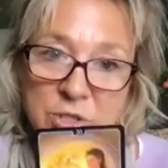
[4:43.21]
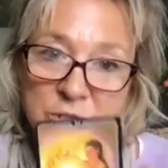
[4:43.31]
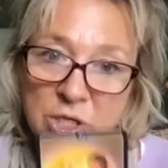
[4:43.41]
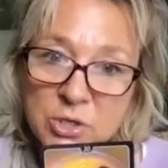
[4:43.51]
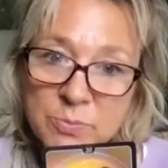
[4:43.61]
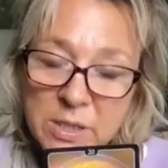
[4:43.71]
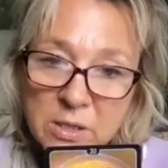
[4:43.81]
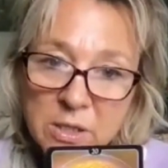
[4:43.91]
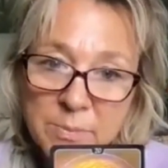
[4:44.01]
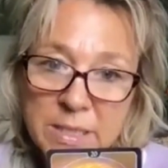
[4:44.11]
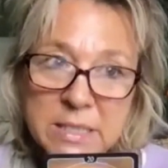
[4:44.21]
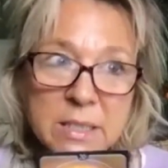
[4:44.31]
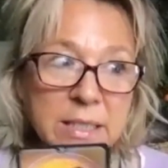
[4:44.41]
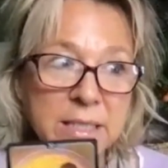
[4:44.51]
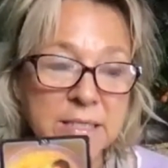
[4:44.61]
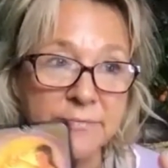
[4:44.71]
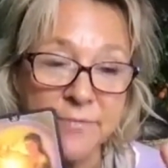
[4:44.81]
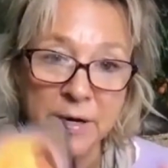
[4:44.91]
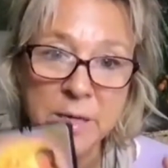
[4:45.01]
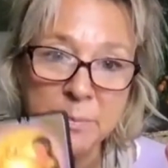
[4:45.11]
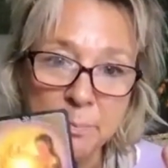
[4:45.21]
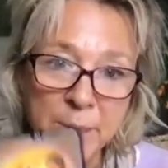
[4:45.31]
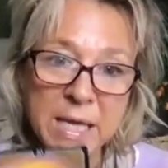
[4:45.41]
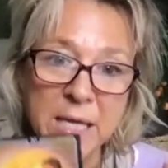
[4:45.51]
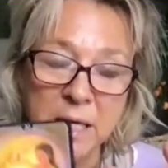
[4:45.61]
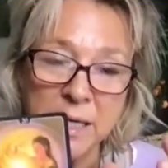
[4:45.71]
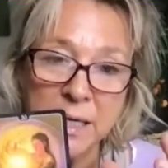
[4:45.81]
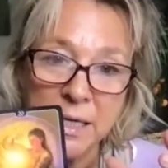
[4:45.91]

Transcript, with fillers: So the Judgment card, my darling, is a very big